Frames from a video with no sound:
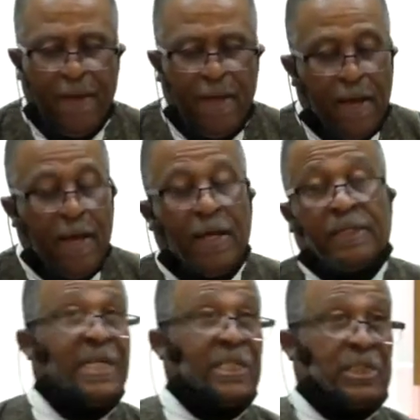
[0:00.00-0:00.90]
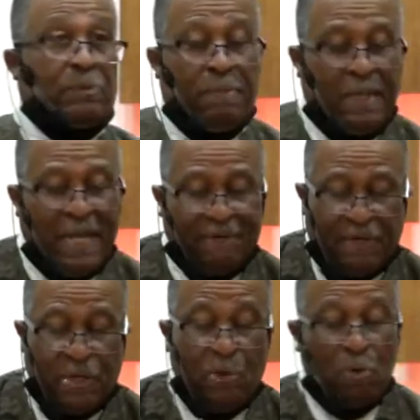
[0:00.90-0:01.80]
Uh, uh this, beloved,
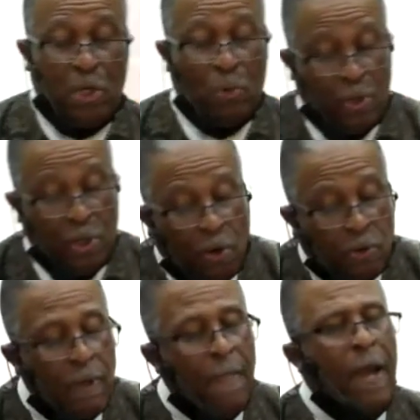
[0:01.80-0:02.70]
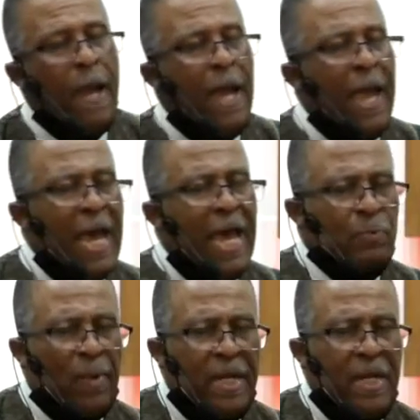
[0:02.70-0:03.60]
you, you will note, uh, as
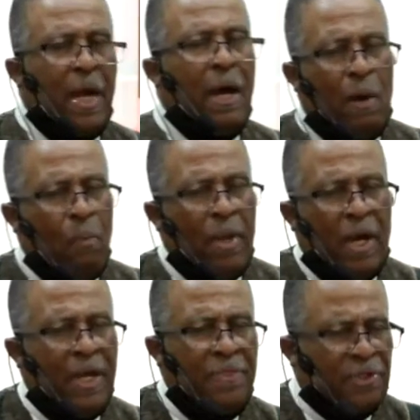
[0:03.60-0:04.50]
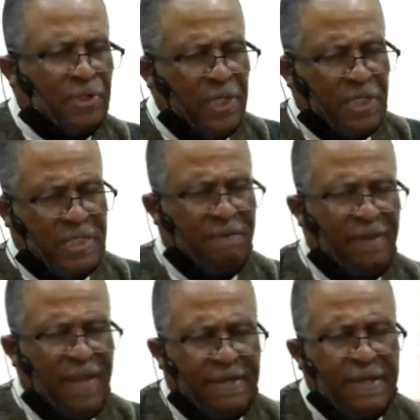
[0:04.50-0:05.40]
we, uh, we are in the season of
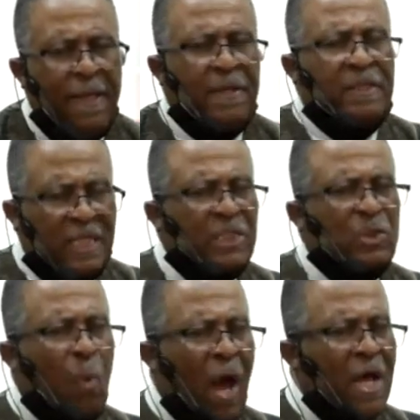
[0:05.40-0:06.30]
Lent, this was